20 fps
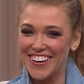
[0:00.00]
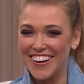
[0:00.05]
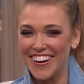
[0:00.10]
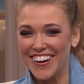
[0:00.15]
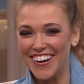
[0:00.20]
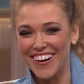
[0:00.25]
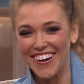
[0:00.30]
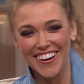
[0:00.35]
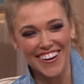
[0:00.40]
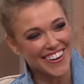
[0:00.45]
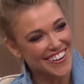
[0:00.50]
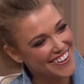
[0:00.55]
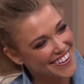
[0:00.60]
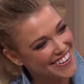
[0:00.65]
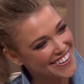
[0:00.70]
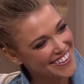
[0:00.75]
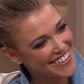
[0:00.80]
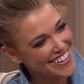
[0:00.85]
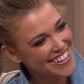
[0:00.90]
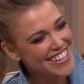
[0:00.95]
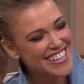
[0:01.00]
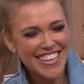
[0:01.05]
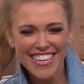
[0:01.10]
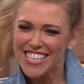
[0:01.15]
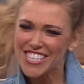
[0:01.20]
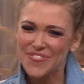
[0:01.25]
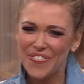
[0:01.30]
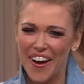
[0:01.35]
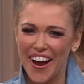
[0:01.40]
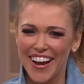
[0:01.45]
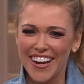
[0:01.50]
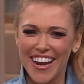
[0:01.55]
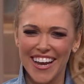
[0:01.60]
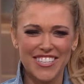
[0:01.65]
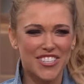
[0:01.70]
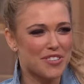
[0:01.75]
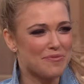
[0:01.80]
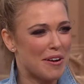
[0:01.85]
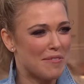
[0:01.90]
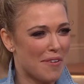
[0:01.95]
that's sort of opening. It's fine. I
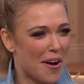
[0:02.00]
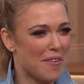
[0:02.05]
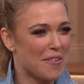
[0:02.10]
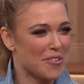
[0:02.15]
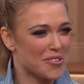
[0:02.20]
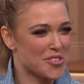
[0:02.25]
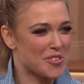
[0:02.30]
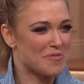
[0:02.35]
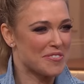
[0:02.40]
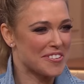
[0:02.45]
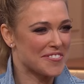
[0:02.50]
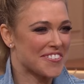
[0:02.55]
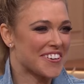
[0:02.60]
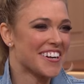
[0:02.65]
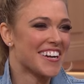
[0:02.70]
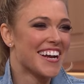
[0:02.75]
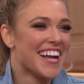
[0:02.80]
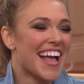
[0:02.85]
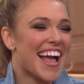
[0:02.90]
told my mom I was opening for her.